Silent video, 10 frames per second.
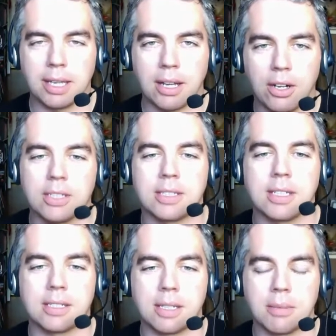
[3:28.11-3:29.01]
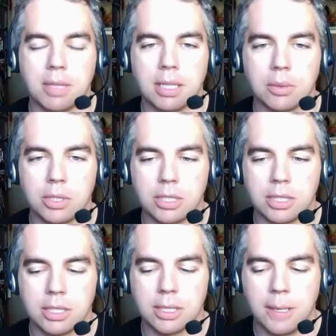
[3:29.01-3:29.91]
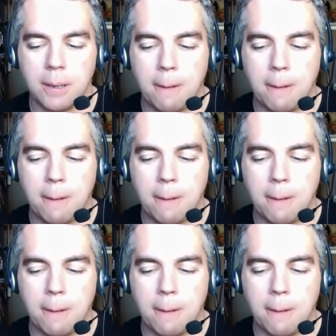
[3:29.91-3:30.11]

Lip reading: they all said the same thing, which is